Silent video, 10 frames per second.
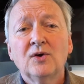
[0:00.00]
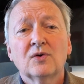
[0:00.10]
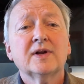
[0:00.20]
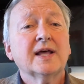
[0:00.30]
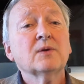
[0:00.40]

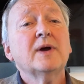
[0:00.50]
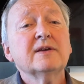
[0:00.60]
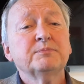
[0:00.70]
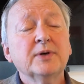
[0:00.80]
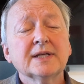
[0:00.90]
Or another way
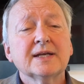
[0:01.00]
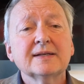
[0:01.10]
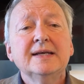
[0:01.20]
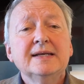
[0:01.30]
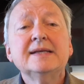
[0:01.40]
of putting it
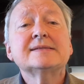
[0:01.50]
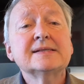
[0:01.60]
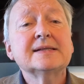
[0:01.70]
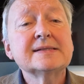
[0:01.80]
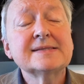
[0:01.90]

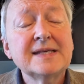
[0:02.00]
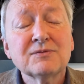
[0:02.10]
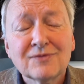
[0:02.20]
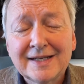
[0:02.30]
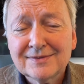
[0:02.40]
is the
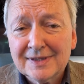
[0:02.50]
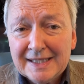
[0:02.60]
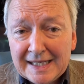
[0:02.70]
rental